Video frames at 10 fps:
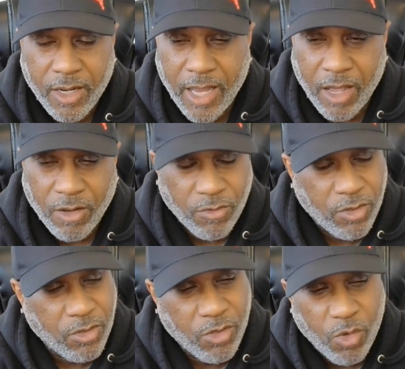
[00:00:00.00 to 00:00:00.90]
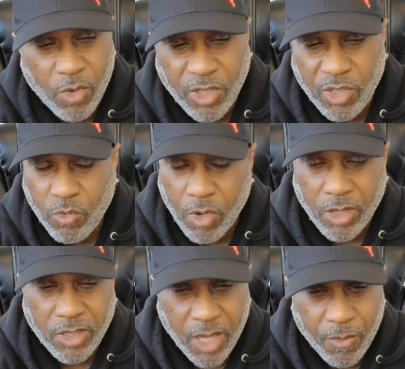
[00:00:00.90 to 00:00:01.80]
Now, do what you
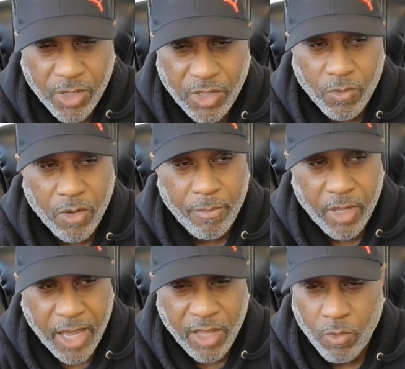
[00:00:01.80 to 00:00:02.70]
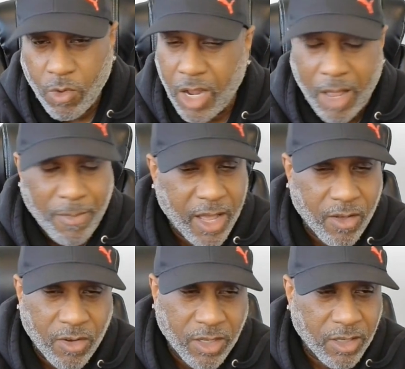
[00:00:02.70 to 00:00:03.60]
want, say what you want, be how you want. I'm not
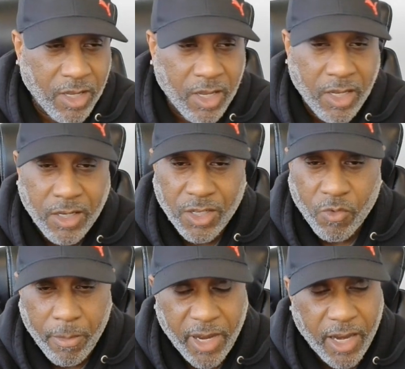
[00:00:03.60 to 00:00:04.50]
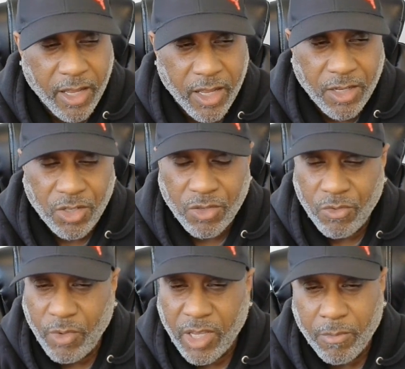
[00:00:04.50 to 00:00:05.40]
going to discriminate against
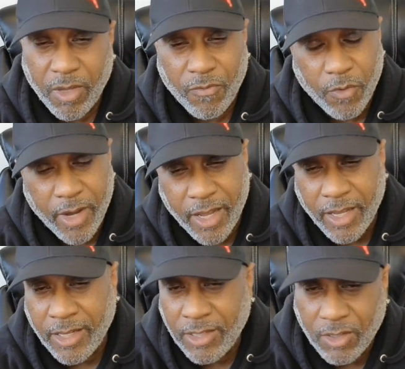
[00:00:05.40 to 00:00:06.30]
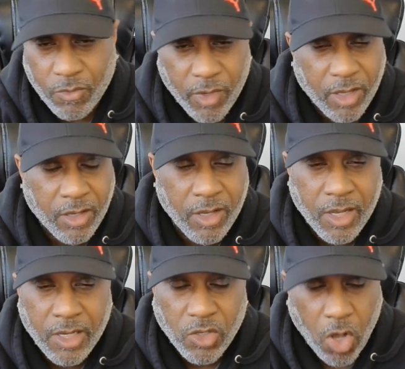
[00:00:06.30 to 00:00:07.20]
you. We can be friends, we can
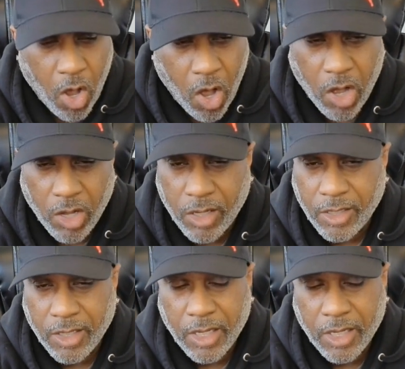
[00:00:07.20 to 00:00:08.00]
talk.